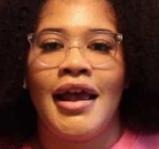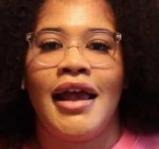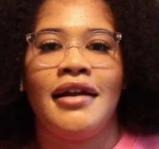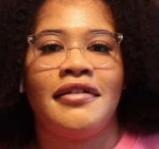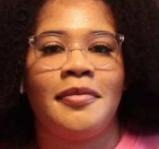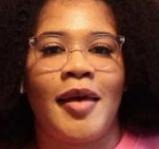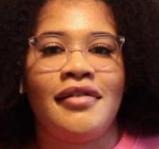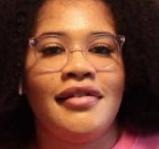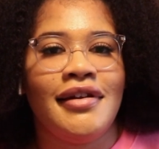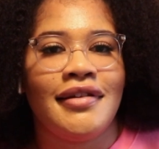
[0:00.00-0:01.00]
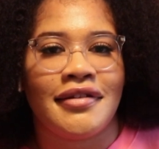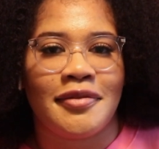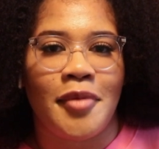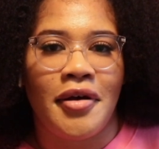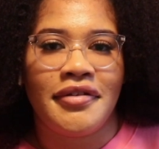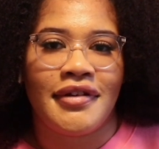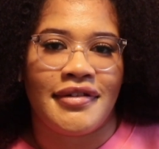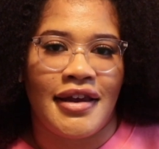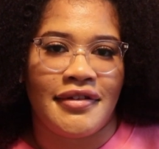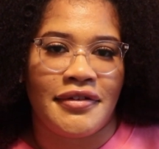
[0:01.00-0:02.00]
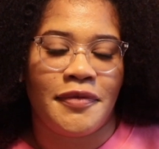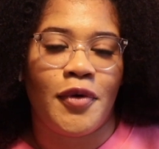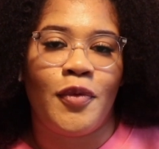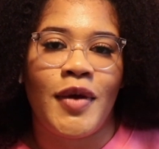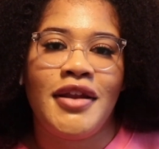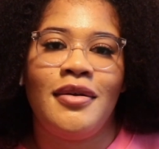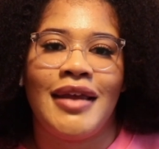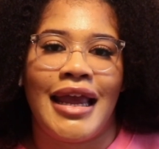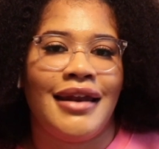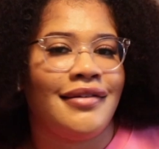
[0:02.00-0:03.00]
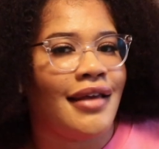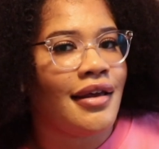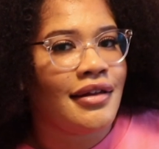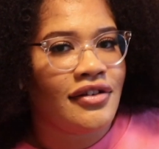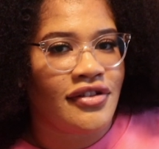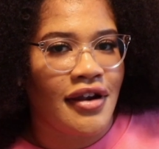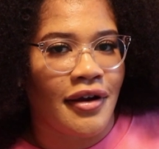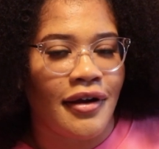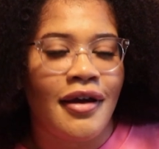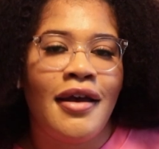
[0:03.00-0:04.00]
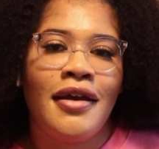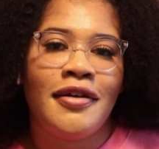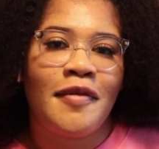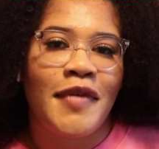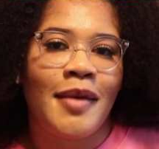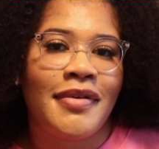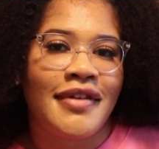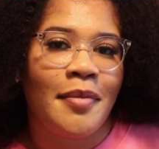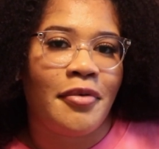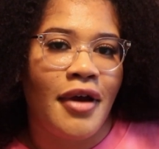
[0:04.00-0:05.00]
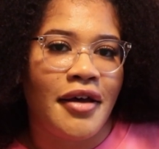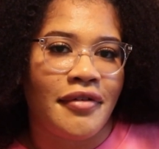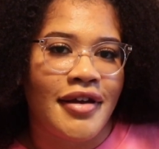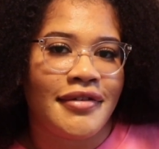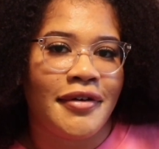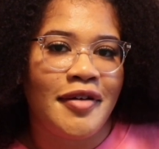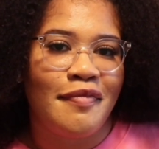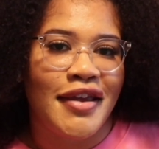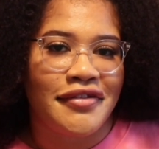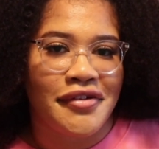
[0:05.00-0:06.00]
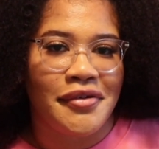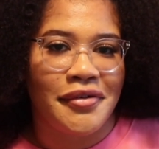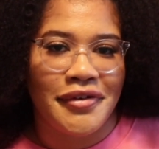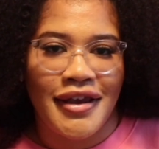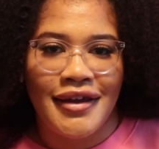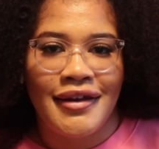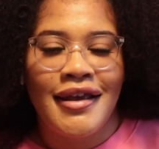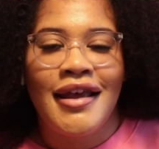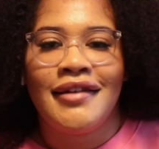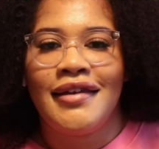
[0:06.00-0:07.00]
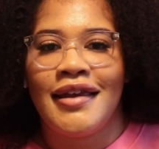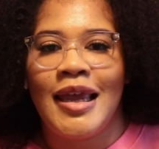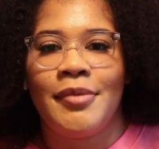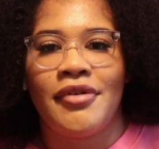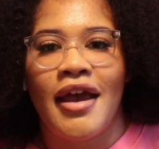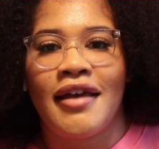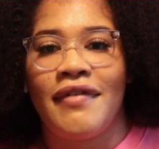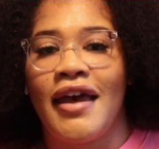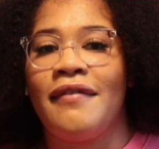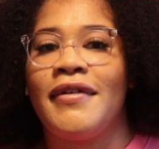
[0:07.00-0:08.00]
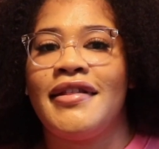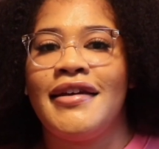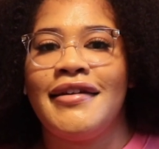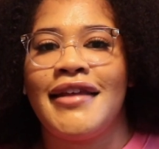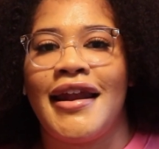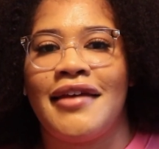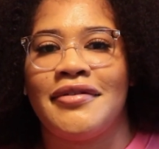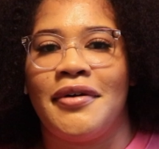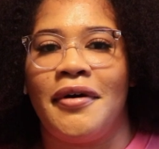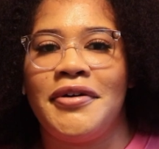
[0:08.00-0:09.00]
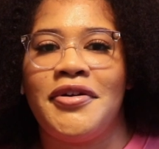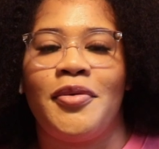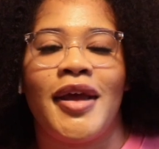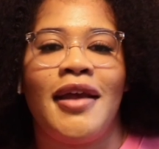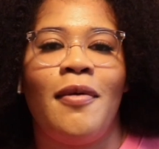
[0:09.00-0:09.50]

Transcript: and especially the small successes for when you can't exactly share your baby step progress on a major goal yet. To keep track of everything that has gone your way